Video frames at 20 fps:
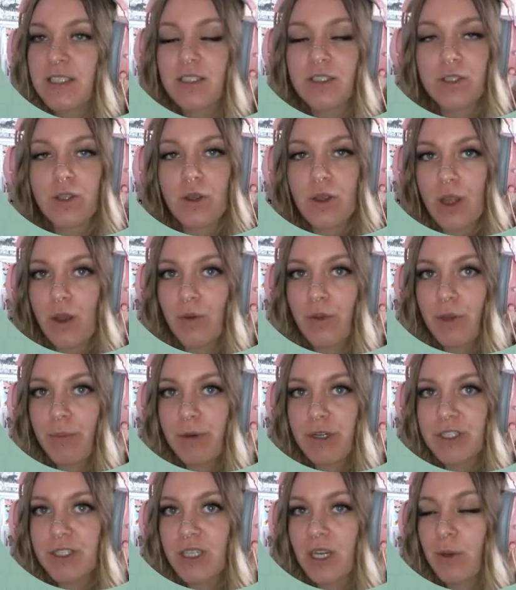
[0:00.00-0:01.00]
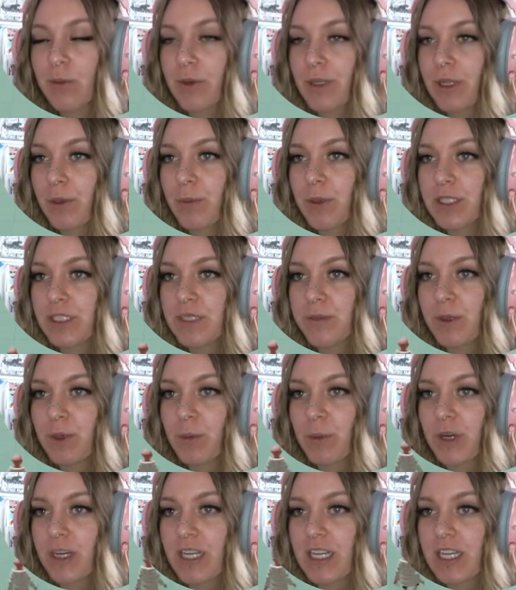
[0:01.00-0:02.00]
So the only person I really want to be
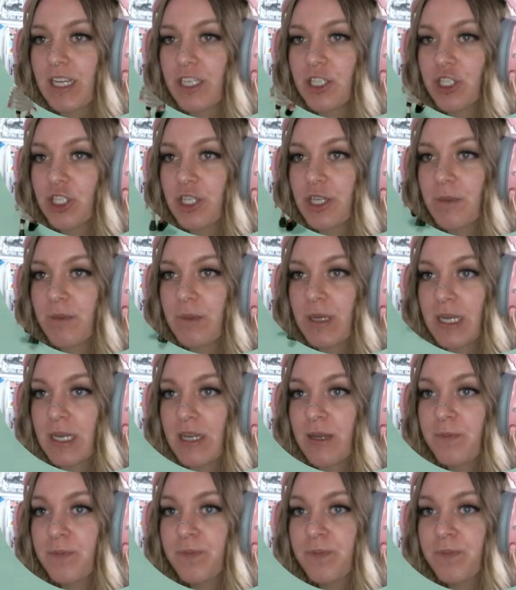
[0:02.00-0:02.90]
working in GP